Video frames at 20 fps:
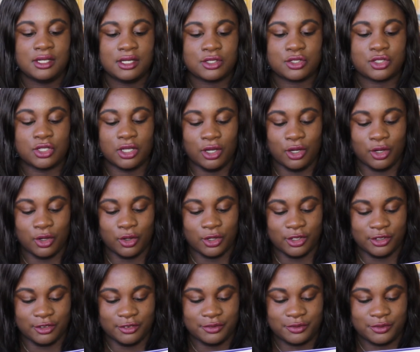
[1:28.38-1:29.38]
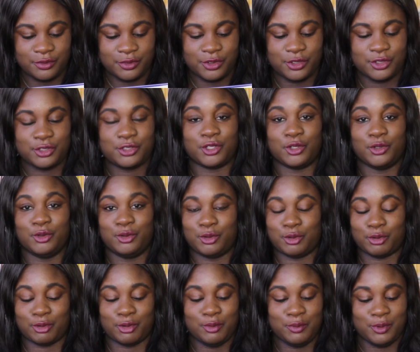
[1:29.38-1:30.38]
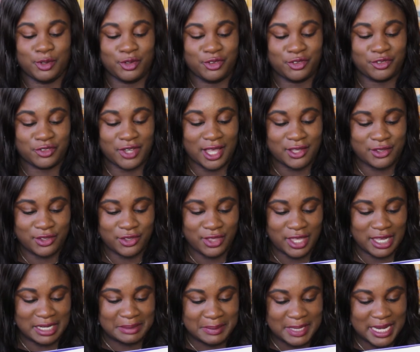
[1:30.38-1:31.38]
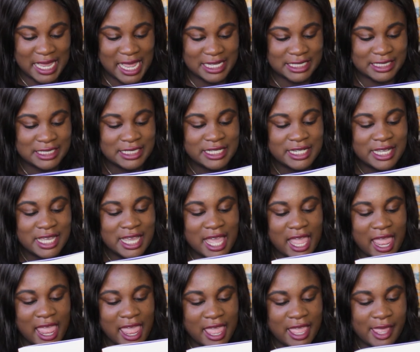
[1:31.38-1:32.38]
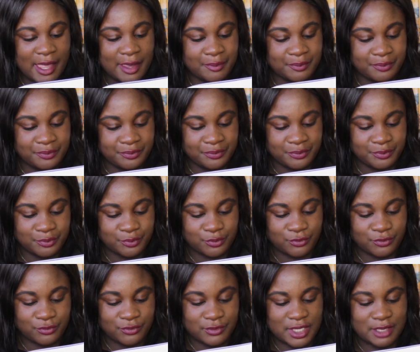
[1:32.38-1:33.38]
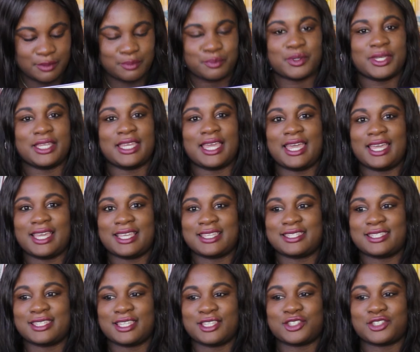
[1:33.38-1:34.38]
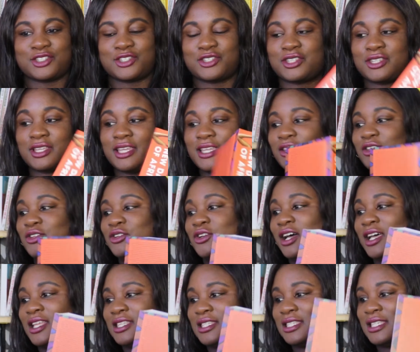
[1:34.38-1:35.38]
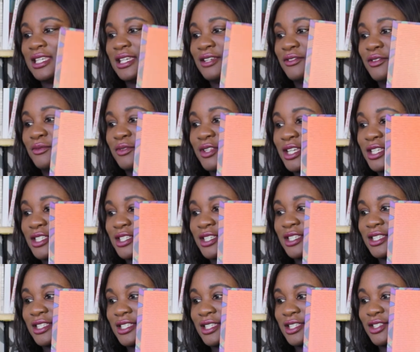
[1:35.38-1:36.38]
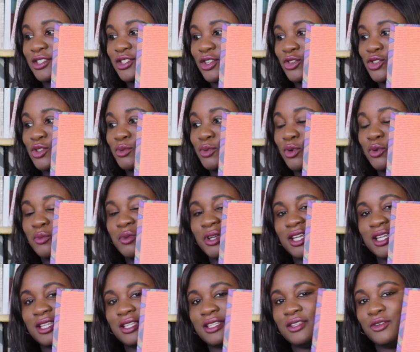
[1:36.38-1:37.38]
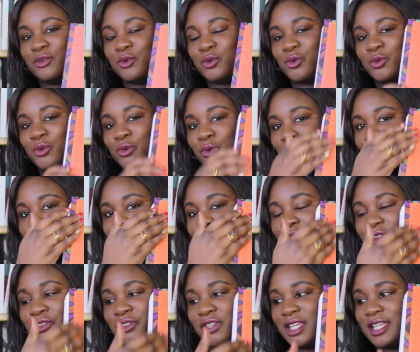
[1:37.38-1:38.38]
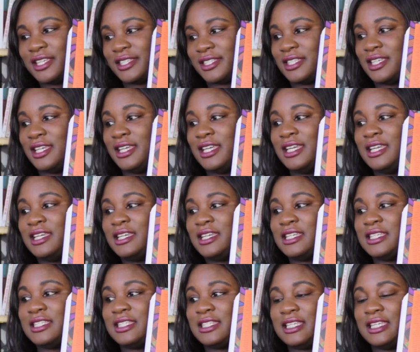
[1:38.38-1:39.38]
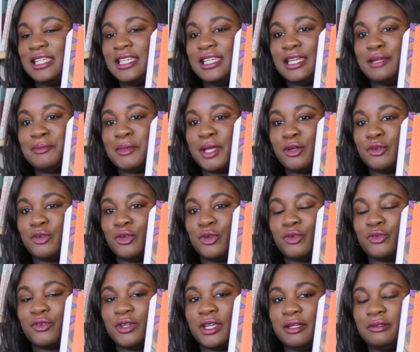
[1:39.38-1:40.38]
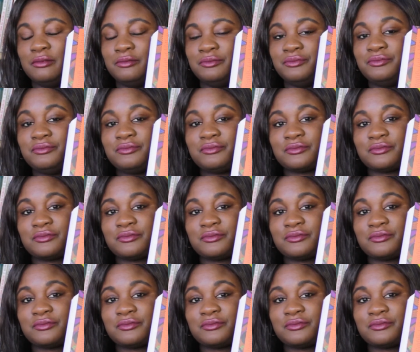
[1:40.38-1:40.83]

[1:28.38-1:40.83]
So don't quote me on the fact that they are black. But yes, it's like you can't see from this because it's so small, but it all of this is the amount of